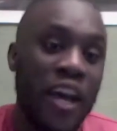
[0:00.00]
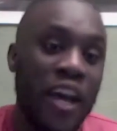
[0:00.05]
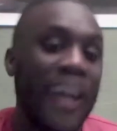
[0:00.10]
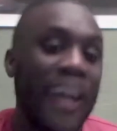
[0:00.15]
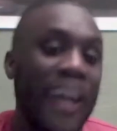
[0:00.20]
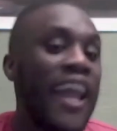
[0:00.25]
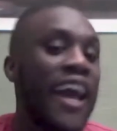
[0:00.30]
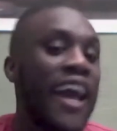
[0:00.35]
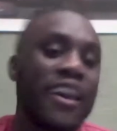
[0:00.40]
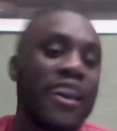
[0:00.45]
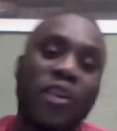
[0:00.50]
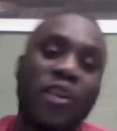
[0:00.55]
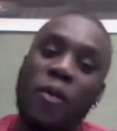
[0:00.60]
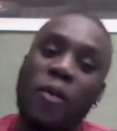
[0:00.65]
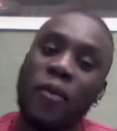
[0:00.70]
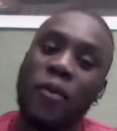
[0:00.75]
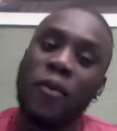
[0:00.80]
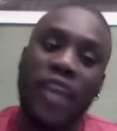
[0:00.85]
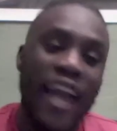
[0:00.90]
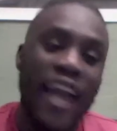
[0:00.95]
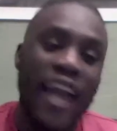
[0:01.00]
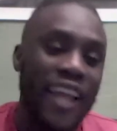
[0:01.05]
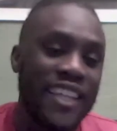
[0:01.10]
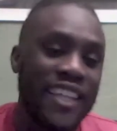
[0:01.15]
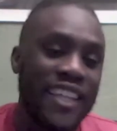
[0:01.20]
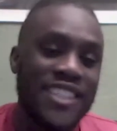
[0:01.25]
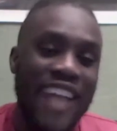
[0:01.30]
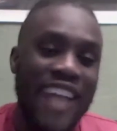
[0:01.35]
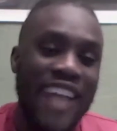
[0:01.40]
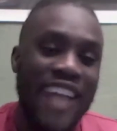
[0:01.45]
Like, come on, like
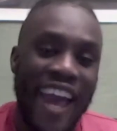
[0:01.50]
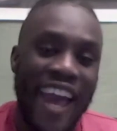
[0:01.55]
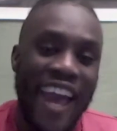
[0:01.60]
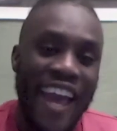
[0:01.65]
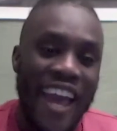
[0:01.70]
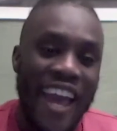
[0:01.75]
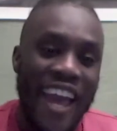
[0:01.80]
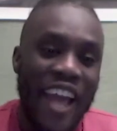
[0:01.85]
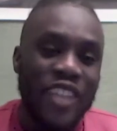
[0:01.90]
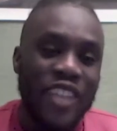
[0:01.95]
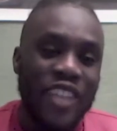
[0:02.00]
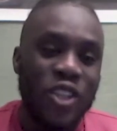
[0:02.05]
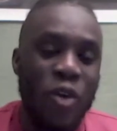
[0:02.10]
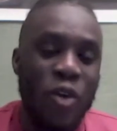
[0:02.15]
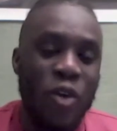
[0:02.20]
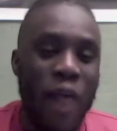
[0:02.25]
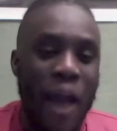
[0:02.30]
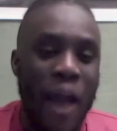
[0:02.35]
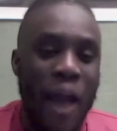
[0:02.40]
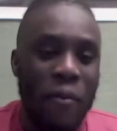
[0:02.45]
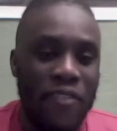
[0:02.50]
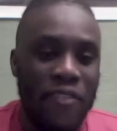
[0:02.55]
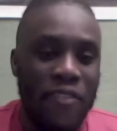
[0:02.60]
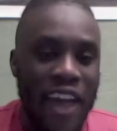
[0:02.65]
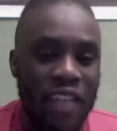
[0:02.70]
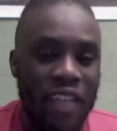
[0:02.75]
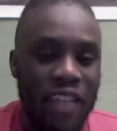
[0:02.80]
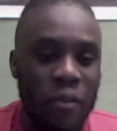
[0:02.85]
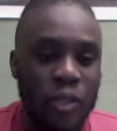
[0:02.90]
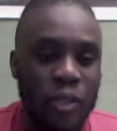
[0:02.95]
this guy. Do you know why I'm a fan
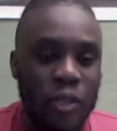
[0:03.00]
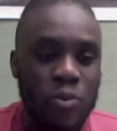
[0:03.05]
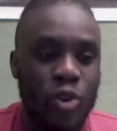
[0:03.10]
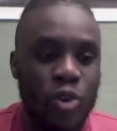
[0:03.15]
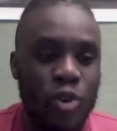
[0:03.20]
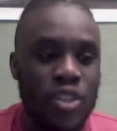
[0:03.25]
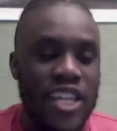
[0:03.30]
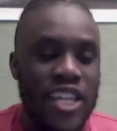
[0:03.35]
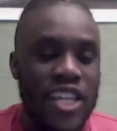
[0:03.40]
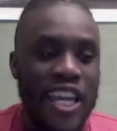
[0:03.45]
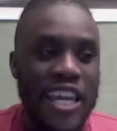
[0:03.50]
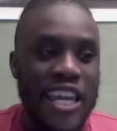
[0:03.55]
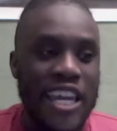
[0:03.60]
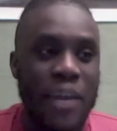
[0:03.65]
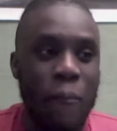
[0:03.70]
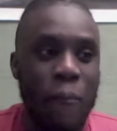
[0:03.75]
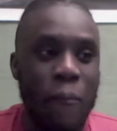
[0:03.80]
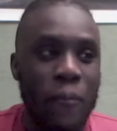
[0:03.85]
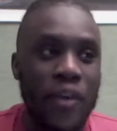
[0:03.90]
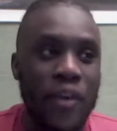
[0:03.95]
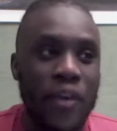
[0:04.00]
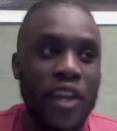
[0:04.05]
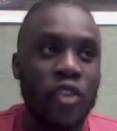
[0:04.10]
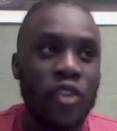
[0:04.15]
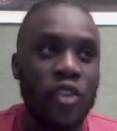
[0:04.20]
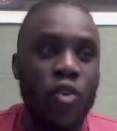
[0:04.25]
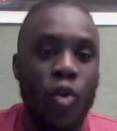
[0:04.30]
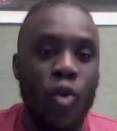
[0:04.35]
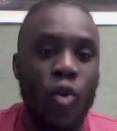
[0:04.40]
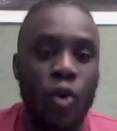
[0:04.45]
of him? Just because he can
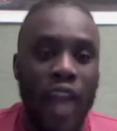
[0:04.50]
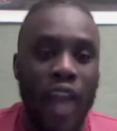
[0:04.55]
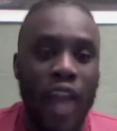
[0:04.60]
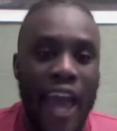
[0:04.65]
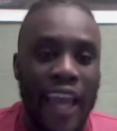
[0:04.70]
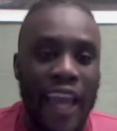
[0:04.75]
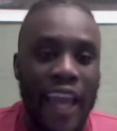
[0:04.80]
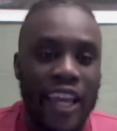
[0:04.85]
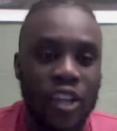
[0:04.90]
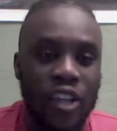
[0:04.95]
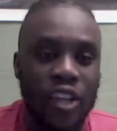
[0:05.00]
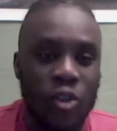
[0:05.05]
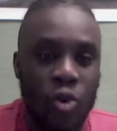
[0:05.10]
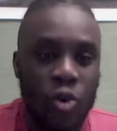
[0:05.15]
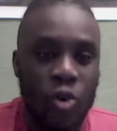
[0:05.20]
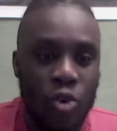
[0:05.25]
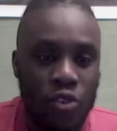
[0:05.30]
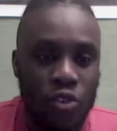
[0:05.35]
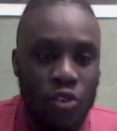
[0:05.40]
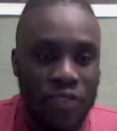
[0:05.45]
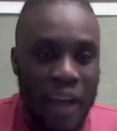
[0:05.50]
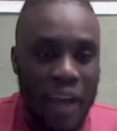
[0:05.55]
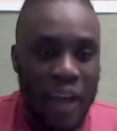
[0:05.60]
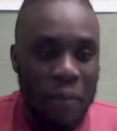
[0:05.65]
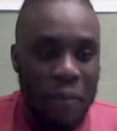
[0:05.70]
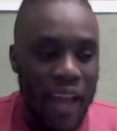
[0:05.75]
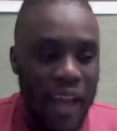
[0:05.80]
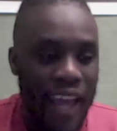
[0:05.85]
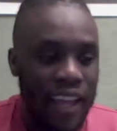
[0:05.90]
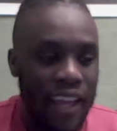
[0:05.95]
do it. Like, he can do it all, fam.
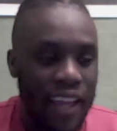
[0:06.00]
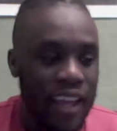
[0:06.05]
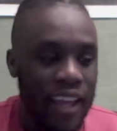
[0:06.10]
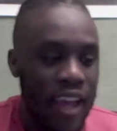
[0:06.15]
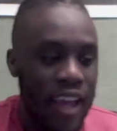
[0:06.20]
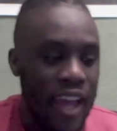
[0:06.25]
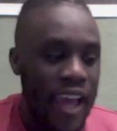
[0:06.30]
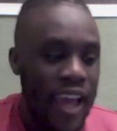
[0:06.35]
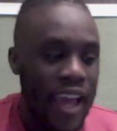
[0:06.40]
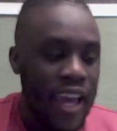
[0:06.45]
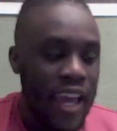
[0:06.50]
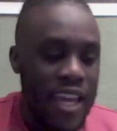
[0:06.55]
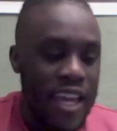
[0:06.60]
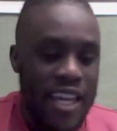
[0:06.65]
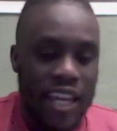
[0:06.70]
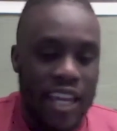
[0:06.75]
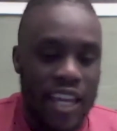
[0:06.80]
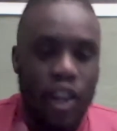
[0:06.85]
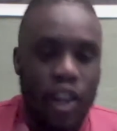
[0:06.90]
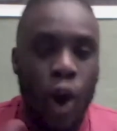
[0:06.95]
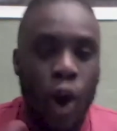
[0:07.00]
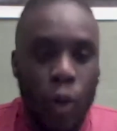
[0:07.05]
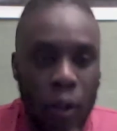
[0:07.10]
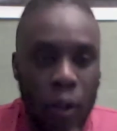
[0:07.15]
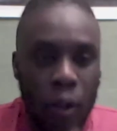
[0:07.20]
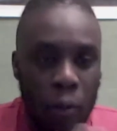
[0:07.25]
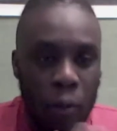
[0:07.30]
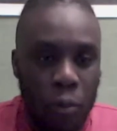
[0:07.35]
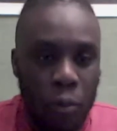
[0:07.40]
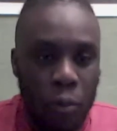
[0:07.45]
Like, he can hold up
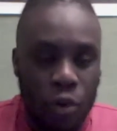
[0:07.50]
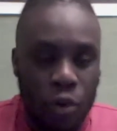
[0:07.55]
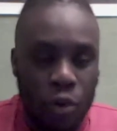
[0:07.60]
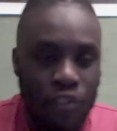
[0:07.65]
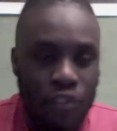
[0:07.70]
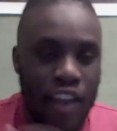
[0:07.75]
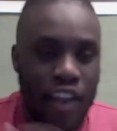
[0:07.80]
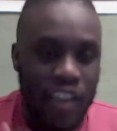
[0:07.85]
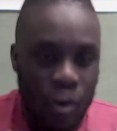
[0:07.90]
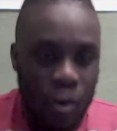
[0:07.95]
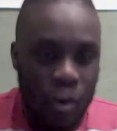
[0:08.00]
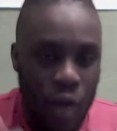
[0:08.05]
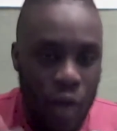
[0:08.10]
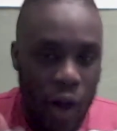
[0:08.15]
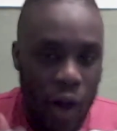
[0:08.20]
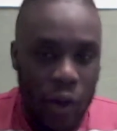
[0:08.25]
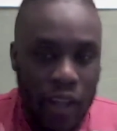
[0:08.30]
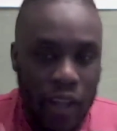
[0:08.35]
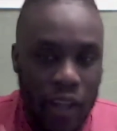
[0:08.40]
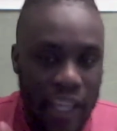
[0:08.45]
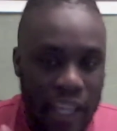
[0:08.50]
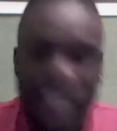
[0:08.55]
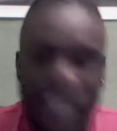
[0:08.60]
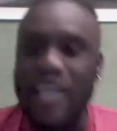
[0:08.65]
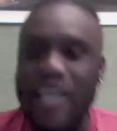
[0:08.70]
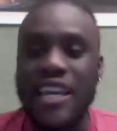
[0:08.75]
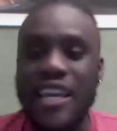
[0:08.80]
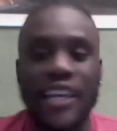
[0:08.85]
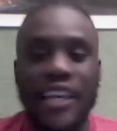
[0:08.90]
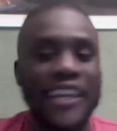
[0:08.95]
the ball very well.
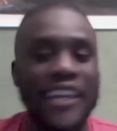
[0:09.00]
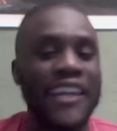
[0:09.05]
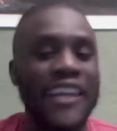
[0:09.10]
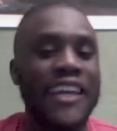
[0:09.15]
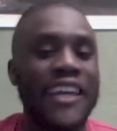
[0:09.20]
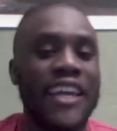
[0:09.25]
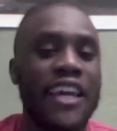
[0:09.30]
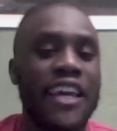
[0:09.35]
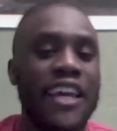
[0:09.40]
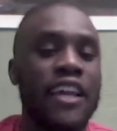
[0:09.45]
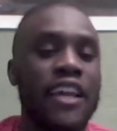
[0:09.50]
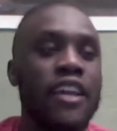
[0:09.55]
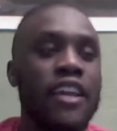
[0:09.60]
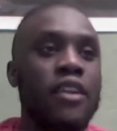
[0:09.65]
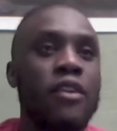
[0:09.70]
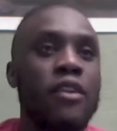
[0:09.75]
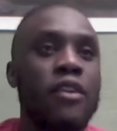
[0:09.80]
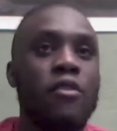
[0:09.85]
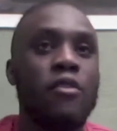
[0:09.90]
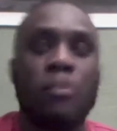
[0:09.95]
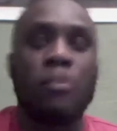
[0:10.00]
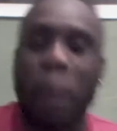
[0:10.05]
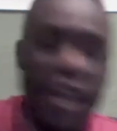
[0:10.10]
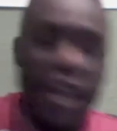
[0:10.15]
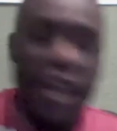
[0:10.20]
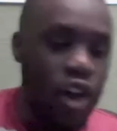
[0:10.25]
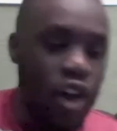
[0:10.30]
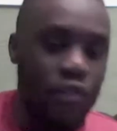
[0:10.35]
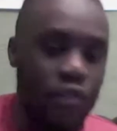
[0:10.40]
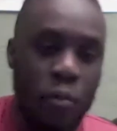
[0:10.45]
He can ping
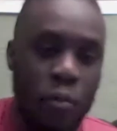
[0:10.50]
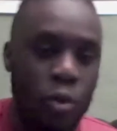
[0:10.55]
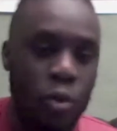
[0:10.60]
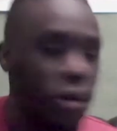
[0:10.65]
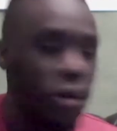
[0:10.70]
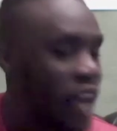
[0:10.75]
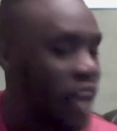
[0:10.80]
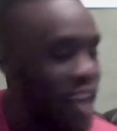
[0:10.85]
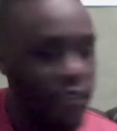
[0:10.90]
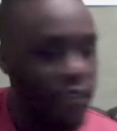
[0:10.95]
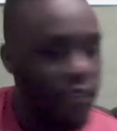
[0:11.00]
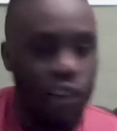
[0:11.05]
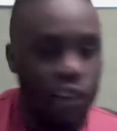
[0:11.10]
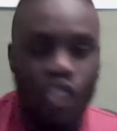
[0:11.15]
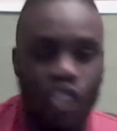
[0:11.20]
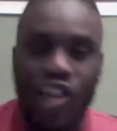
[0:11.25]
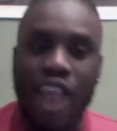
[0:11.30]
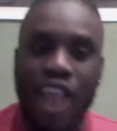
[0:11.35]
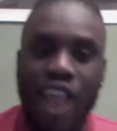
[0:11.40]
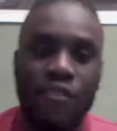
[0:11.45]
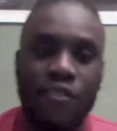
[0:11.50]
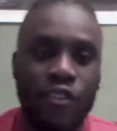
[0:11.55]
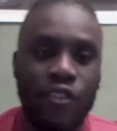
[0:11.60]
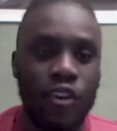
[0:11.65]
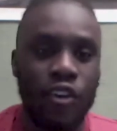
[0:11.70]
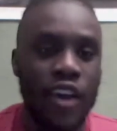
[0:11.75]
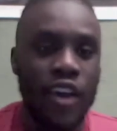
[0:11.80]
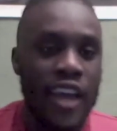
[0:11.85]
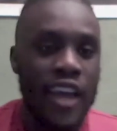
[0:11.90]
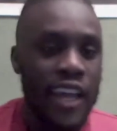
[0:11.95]
off a ball, left foot, right foot.
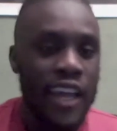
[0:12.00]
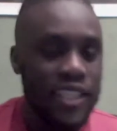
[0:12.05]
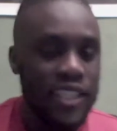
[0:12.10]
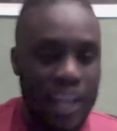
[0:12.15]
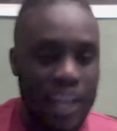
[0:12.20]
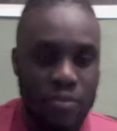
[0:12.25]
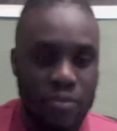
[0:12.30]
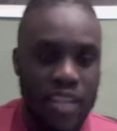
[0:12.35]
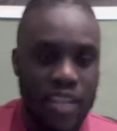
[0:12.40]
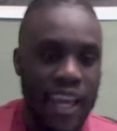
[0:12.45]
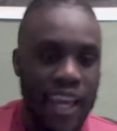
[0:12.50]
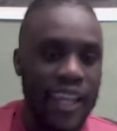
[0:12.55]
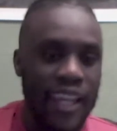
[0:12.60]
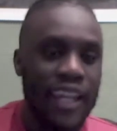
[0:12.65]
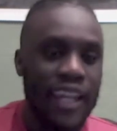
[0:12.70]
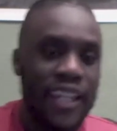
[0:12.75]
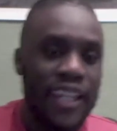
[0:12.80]
Do you know what I'm saying?